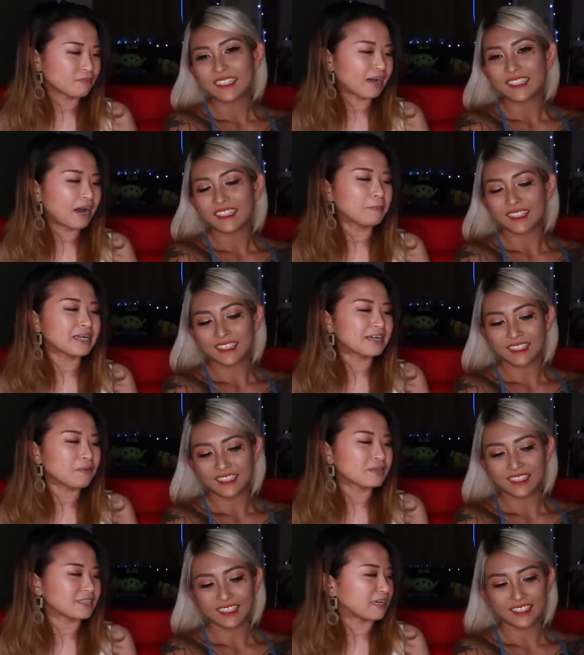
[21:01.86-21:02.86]
Speaker 1: But how many?
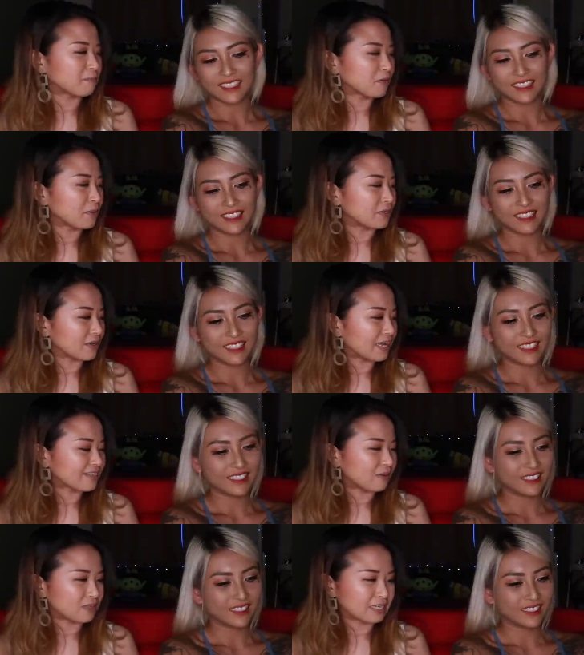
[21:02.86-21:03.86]
What's the number when you
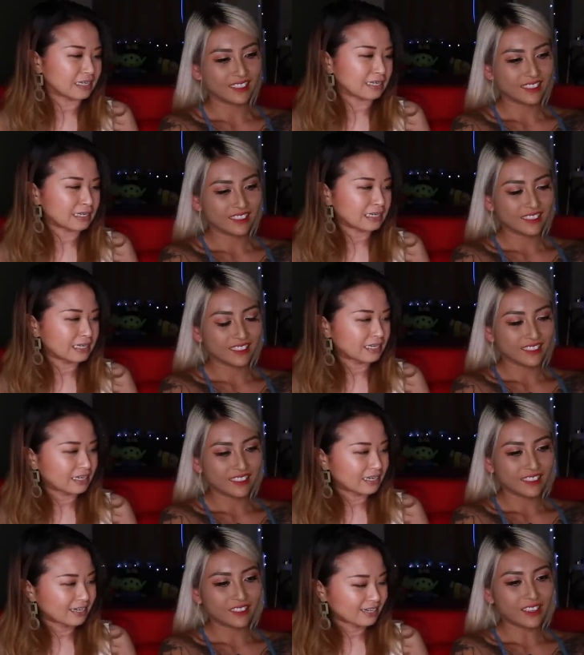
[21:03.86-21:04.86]
last counted it?
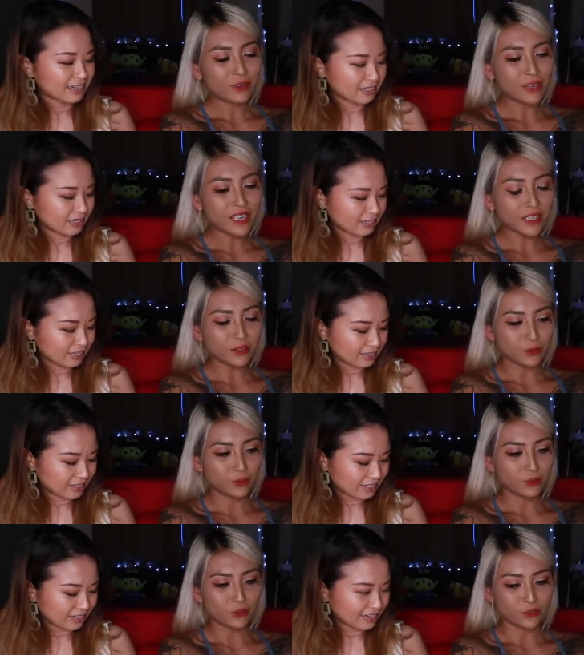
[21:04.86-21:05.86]
Speaker 2: I really
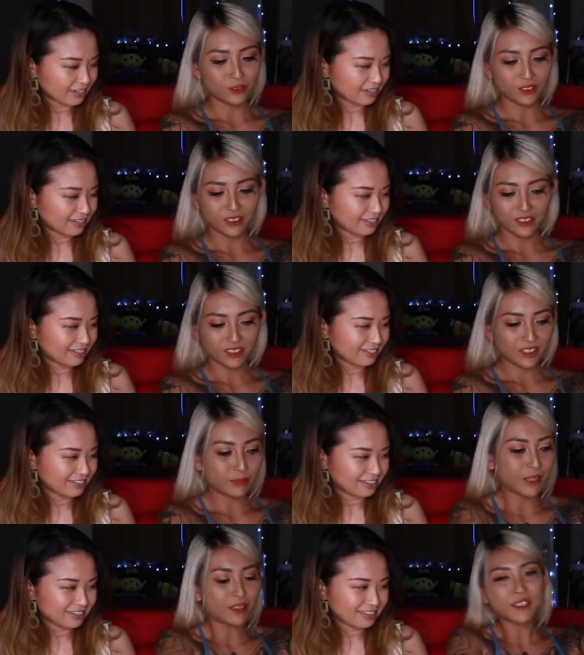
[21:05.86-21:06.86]
don't know.
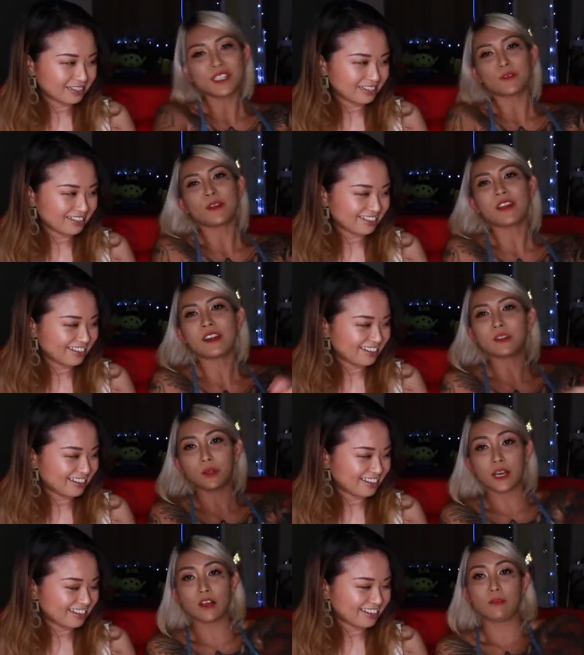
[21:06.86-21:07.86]
Because it's very hard
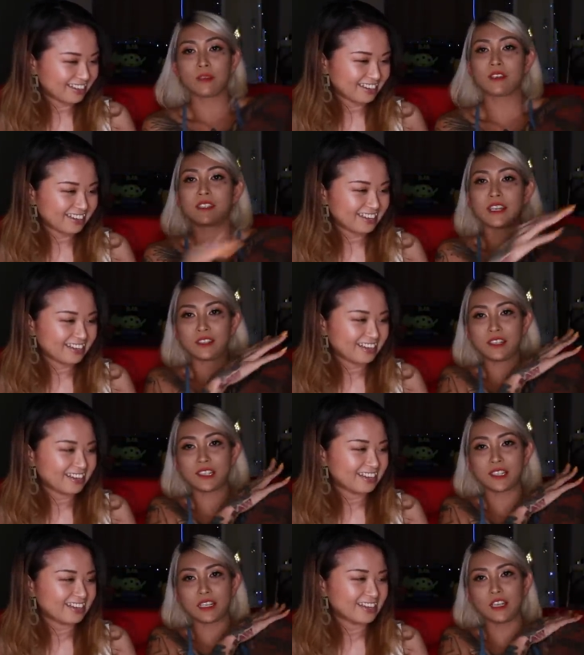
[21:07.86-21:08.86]
to count because like this
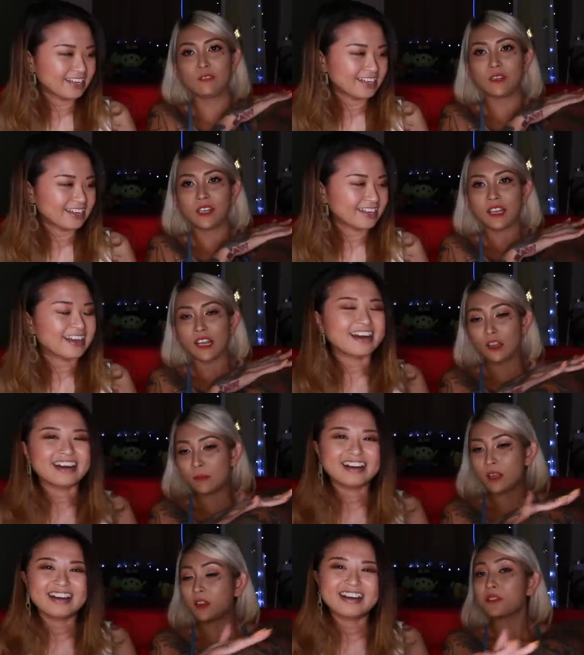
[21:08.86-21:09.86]
sleeve, yeah. it
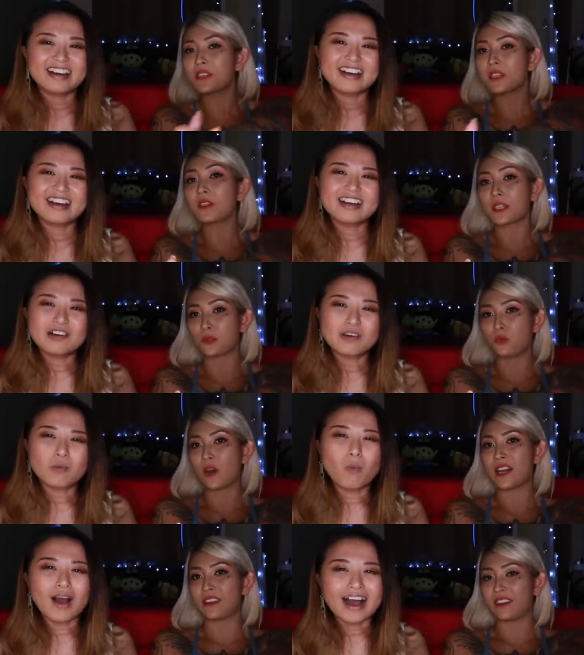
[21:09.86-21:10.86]
will be considered as one.